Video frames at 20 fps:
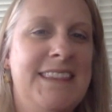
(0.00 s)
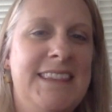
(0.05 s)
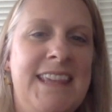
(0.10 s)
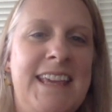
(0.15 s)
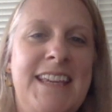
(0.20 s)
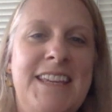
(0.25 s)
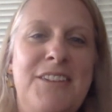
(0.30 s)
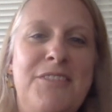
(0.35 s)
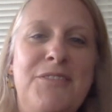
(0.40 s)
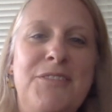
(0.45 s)

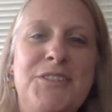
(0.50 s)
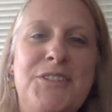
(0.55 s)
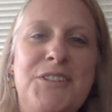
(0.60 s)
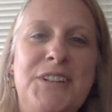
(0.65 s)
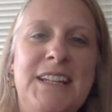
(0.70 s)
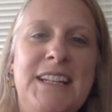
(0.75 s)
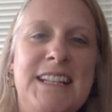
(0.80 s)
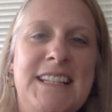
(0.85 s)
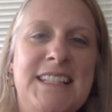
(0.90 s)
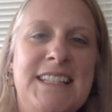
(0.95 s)
Thank you for
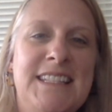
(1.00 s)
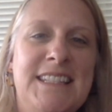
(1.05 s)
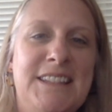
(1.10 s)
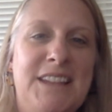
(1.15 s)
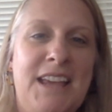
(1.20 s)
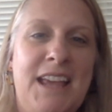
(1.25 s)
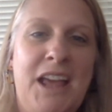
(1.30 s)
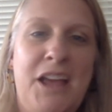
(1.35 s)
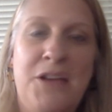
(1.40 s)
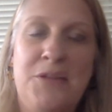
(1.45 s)
joining us
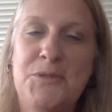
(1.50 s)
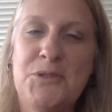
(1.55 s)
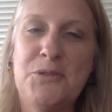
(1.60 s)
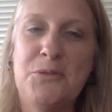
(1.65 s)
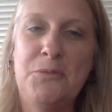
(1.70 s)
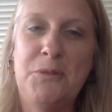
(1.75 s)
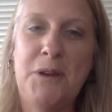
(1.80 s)
at Homeschool